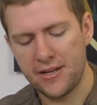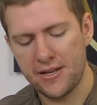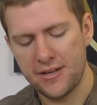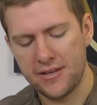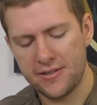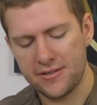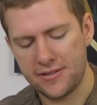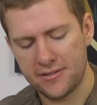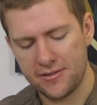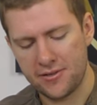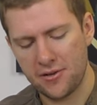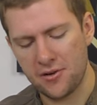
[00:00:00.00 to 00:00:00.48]

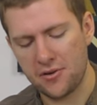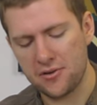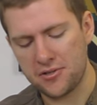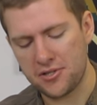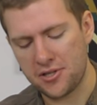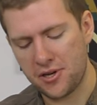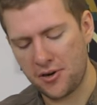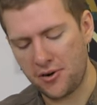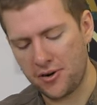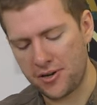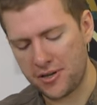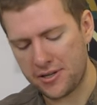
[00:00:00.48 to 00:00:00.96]
It's the sort of
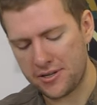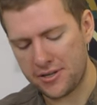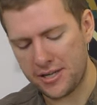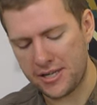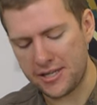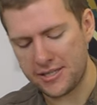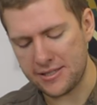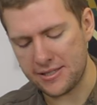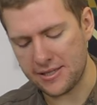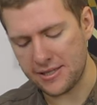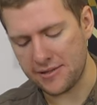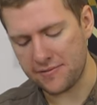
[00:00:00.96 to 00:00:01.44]
show I could
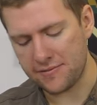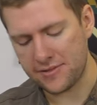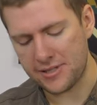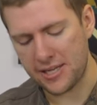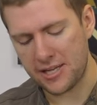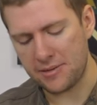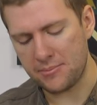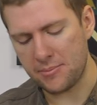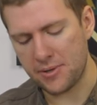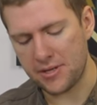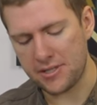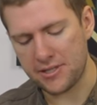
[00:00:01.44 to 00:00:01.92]
easily have
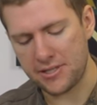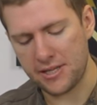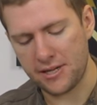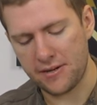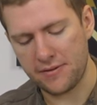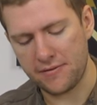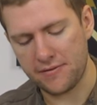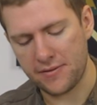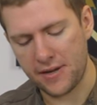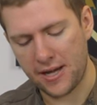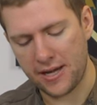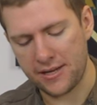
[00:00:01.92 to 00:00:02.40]
seen
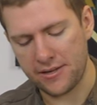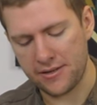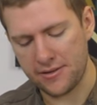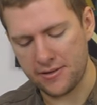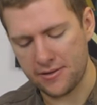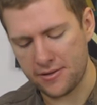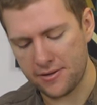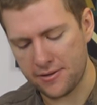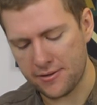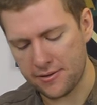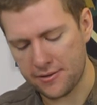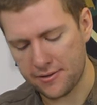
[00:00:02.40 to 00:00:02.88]
myself had I
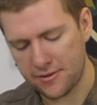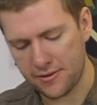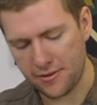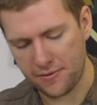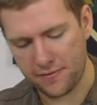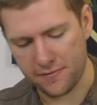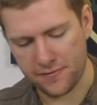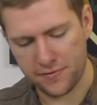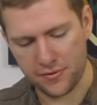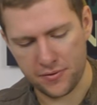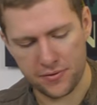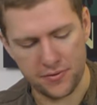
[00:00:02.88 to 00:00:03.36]
not gone
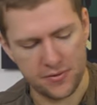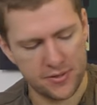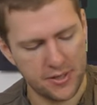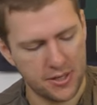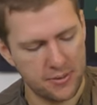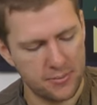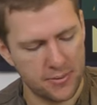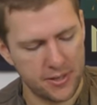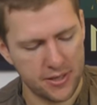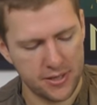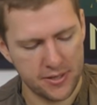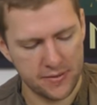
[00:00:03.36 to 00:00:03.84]
through so
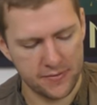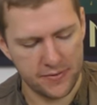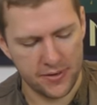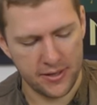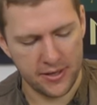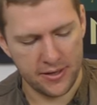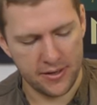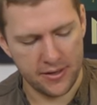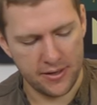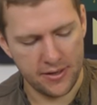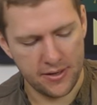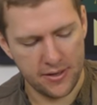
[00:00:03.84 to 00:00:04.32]
much of it.